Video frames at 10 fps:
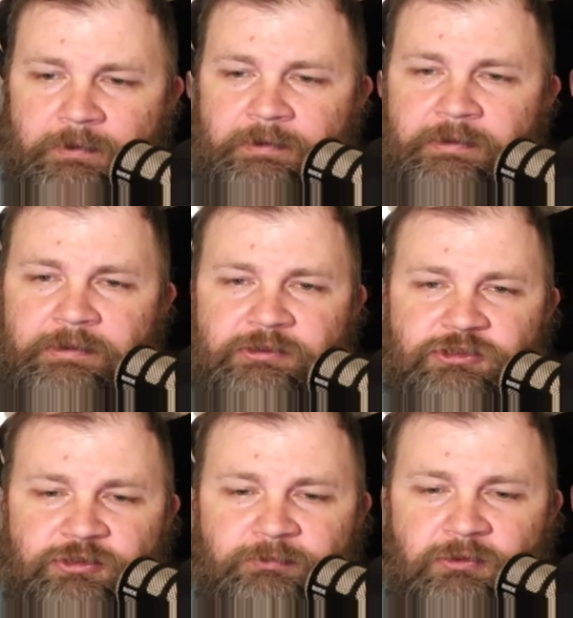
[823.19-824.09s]
It
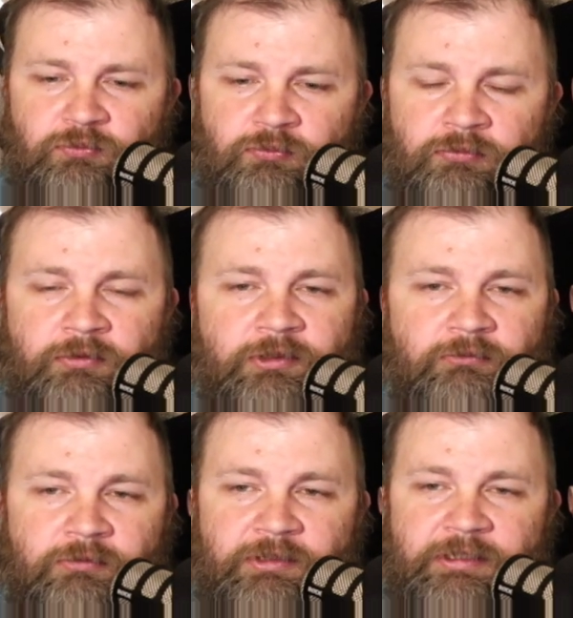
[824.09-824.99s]
should be
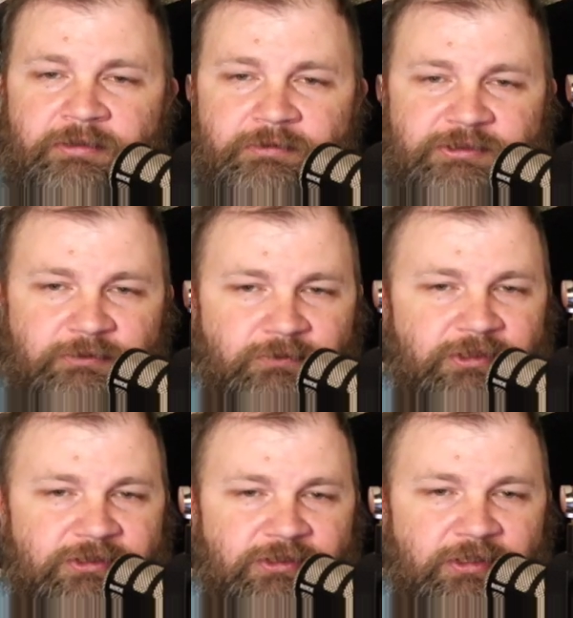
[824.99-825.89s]
really interesting with
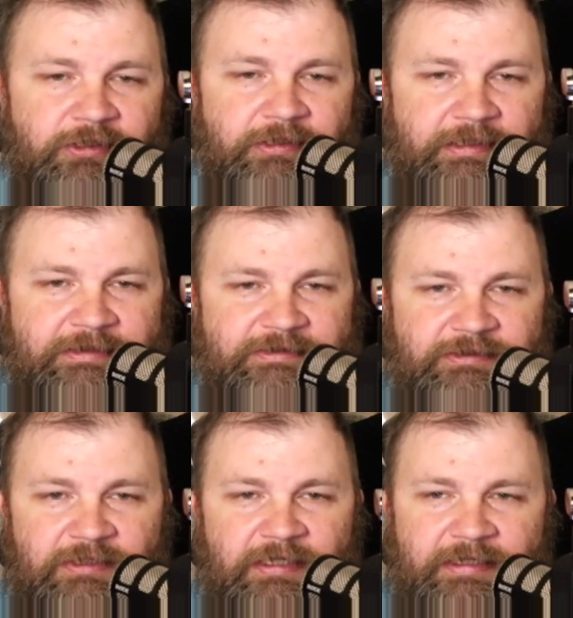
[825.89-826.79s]
this card. And this is a
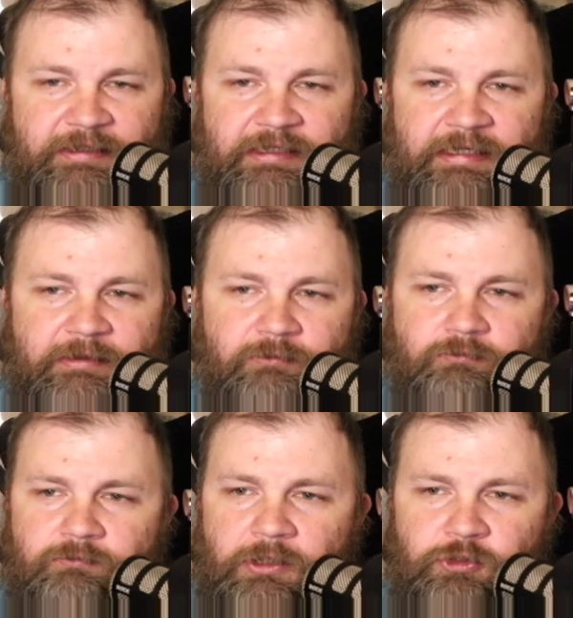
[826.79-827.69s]
light, and
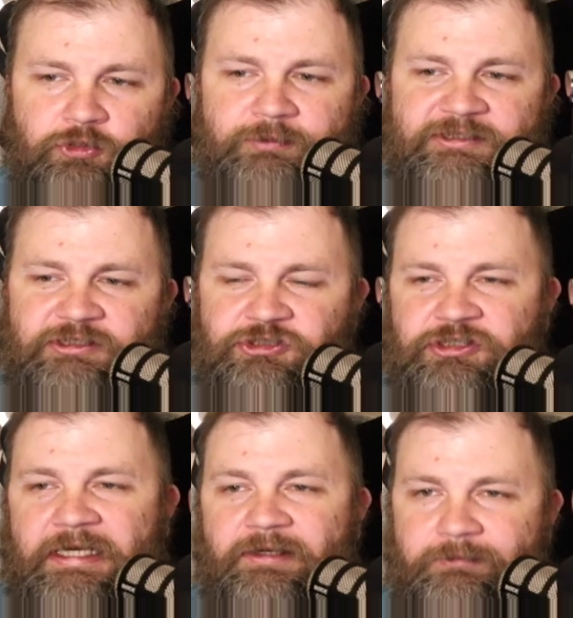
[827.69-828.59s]
Anubis is
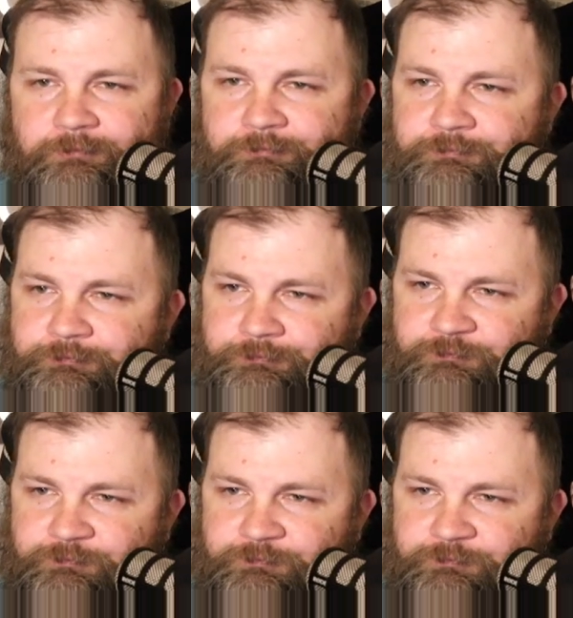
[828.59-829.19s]
shadow for